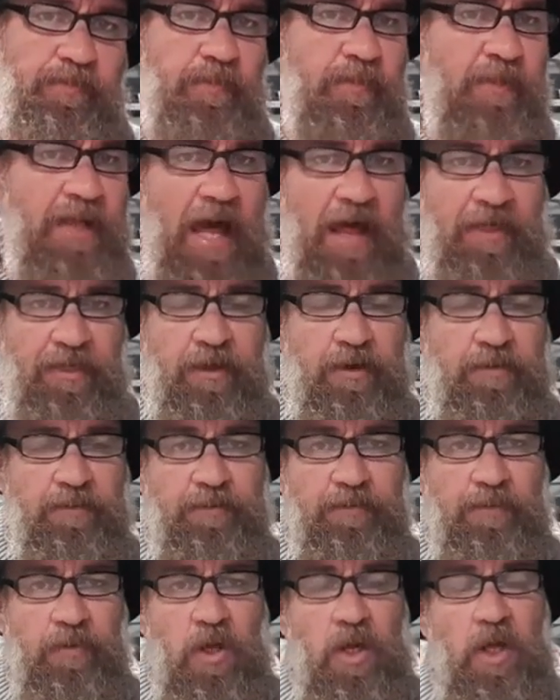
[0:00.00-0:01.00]
Nothing.
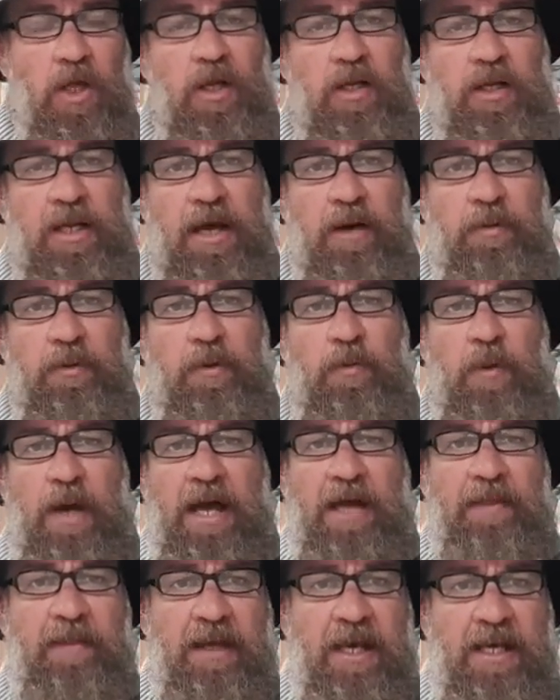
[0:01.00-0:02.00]
Now, we
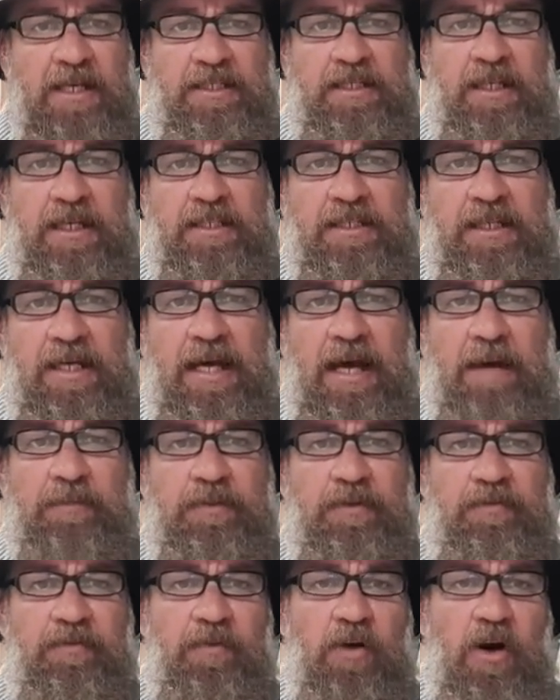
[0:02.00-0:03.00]
wound the SDC up
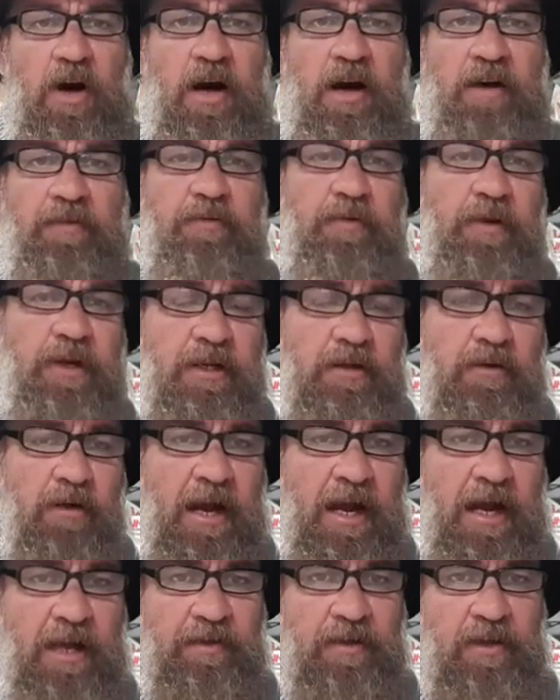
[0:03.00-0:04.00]
to 5. We
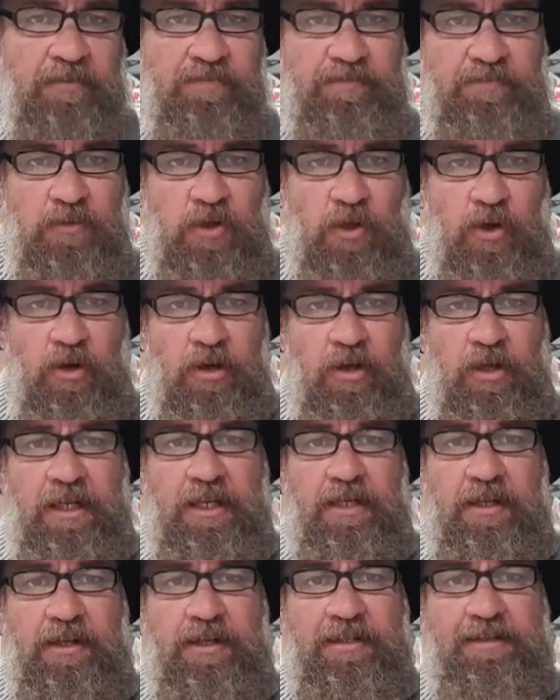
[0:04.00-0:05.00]
ground the coil
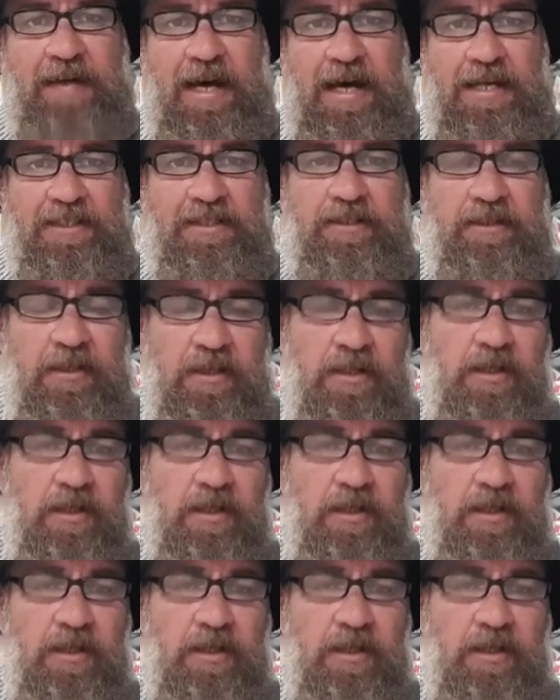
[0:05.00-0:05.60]
into the dust.